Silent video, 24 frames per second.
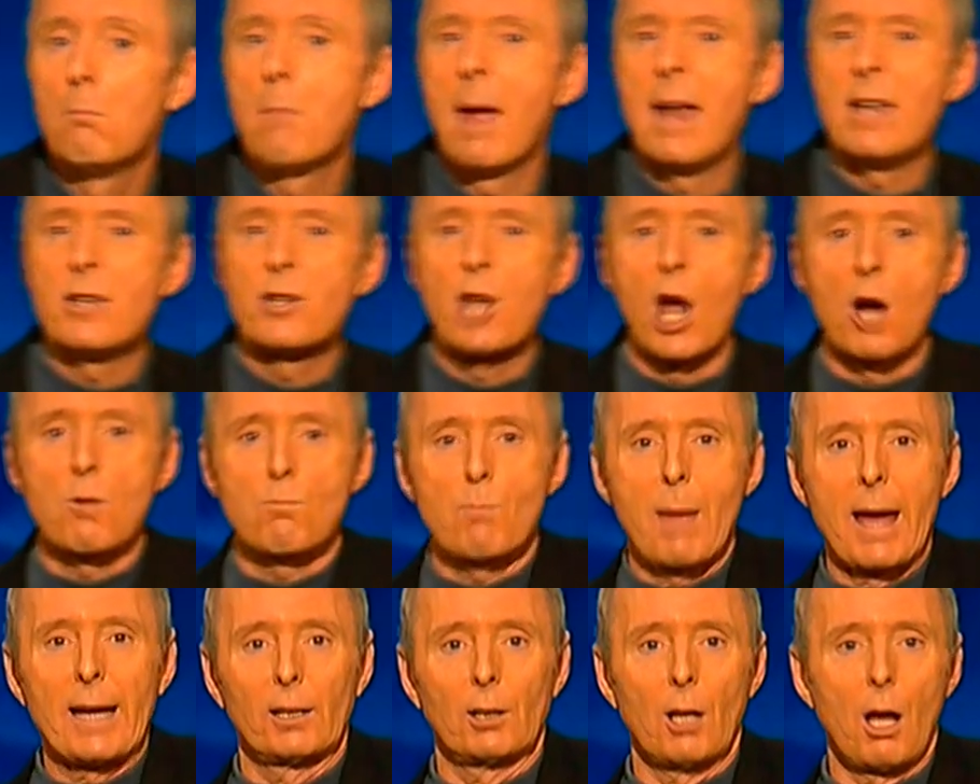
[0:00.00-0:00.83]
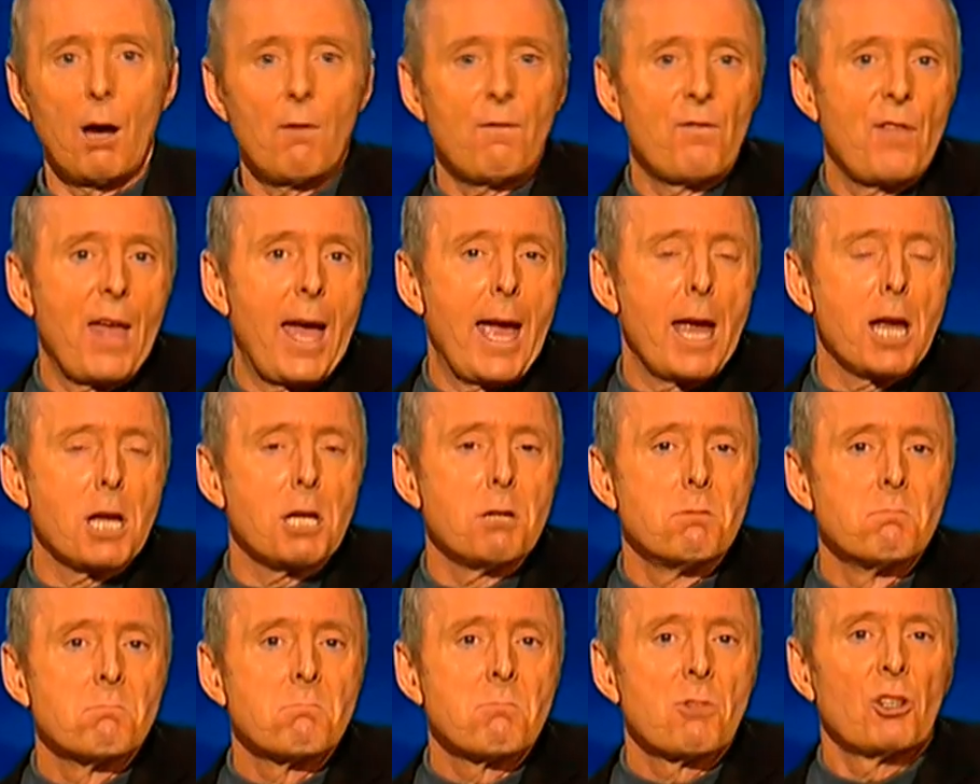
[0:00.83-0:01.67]
Men don't make love,
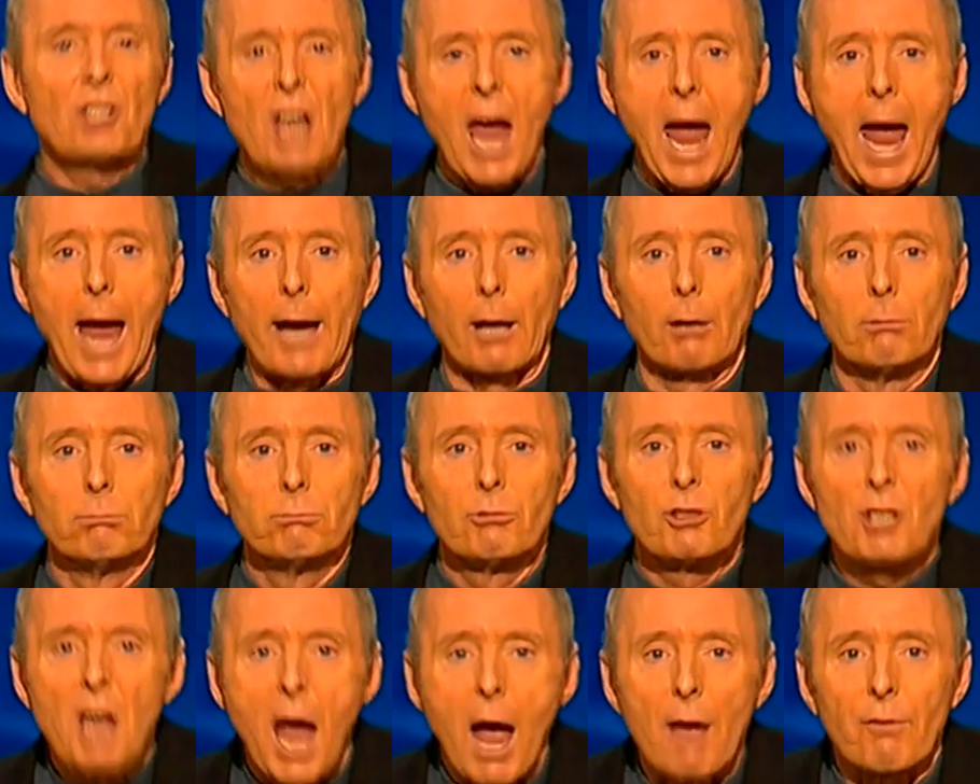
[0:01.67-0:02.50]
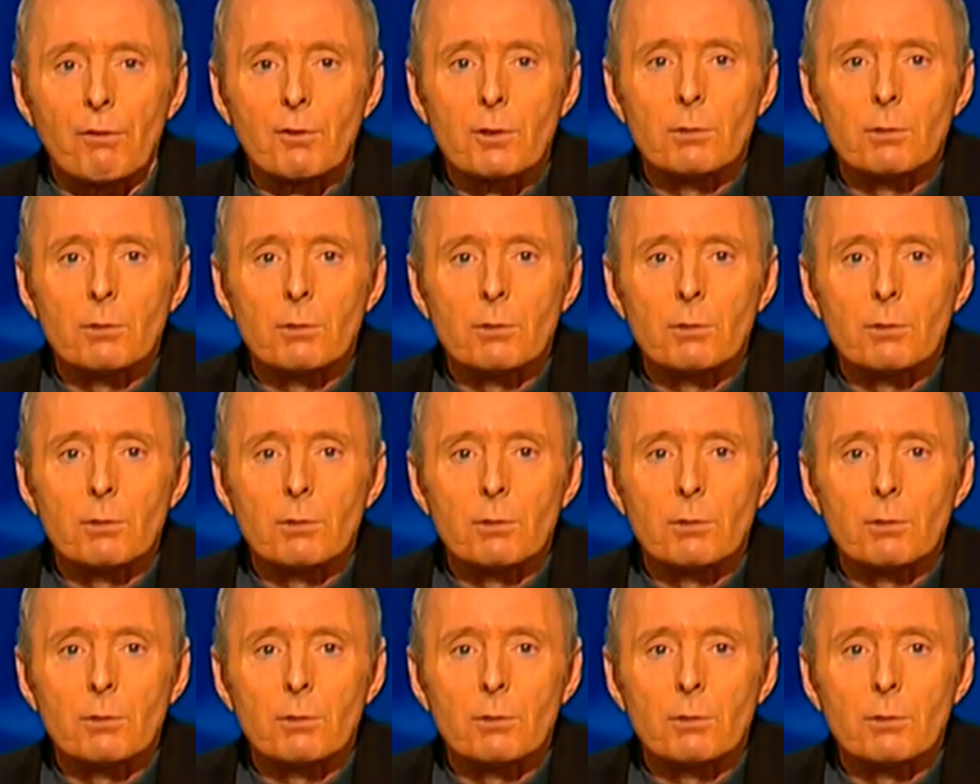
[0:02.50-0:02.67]
they shag, shag,